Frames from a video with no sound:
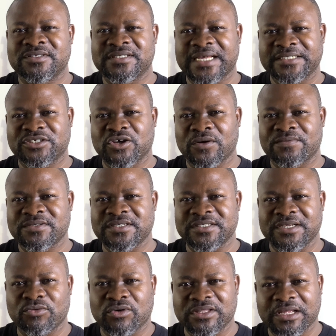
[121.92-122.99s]
such jobs in
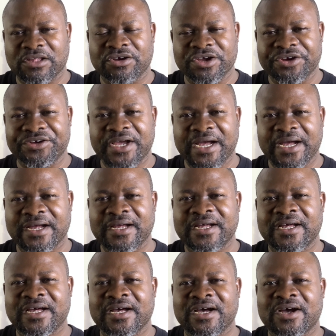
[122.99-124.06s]
the waterlogged area,
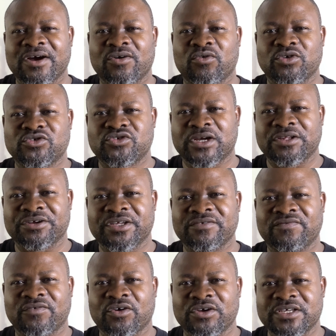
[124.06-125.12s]
what you are looking
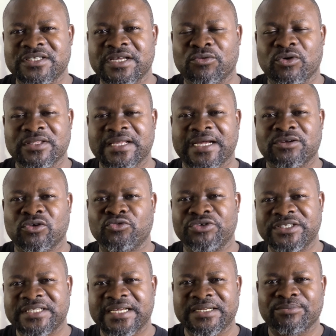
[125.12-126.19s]
for is the water not
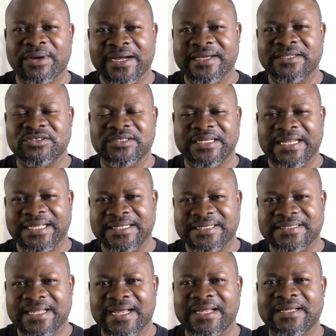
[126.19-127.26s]
returning back into the
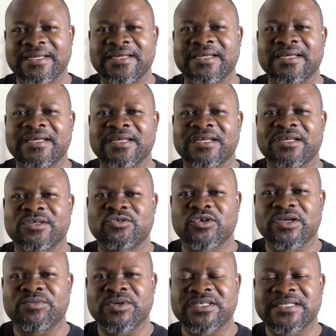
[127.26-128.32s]
digester. So it
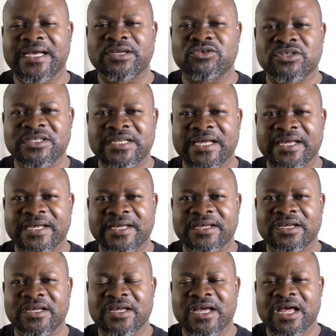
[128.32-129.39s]
means that you need a,
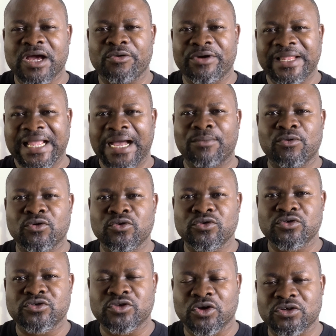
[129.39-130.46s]
a reliable
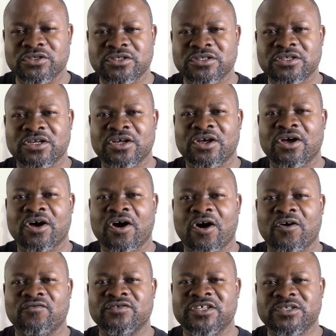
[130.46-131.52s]
source
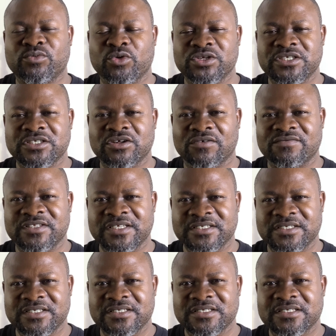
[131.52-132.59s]
of disposing of
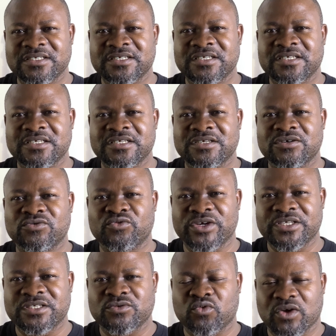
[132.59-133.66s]
this
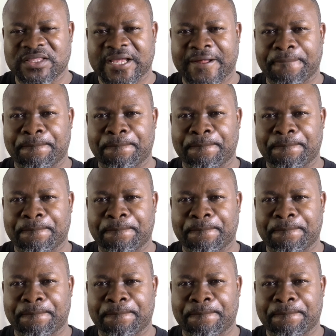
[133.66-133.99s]
waste water.